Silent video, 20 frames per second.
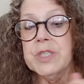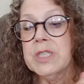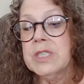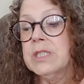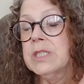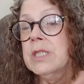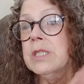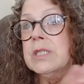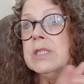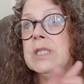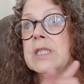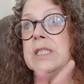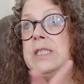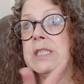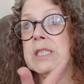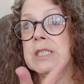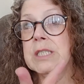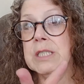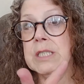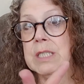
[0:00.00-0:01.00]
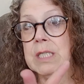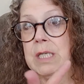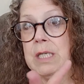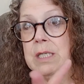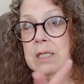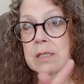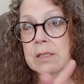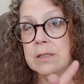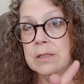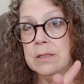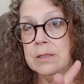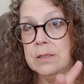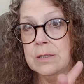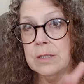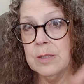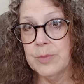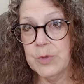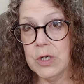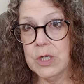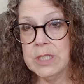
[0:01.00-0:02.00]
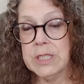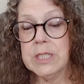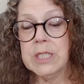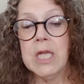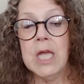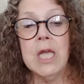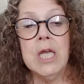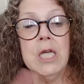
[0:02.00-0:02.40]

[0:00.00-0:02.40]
I certainly did see the price.